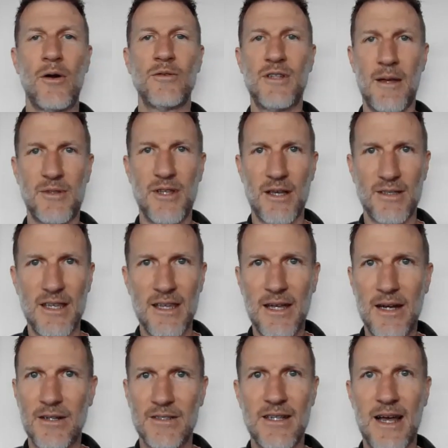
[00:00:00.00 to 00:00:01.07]
stem cells in
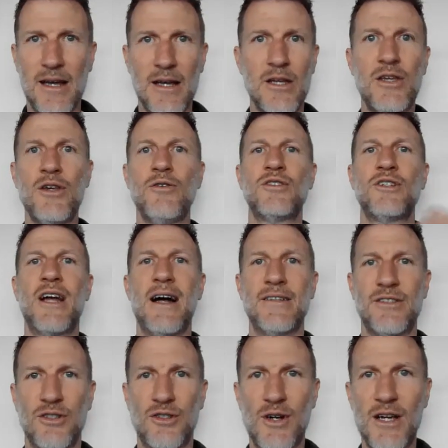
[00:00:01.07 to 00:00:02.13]
there. It's not a huge
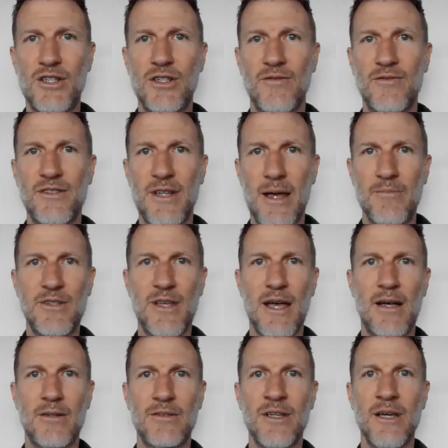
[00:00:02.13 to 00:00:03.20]
concentration of stem
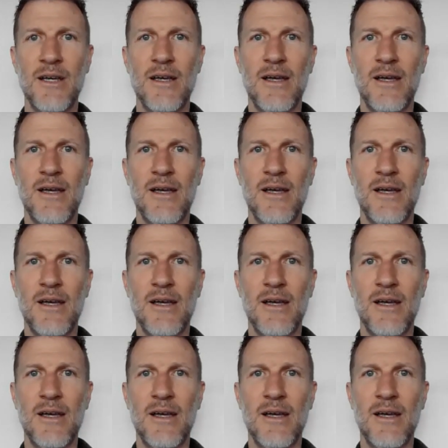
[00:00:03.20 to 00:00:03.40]
cells.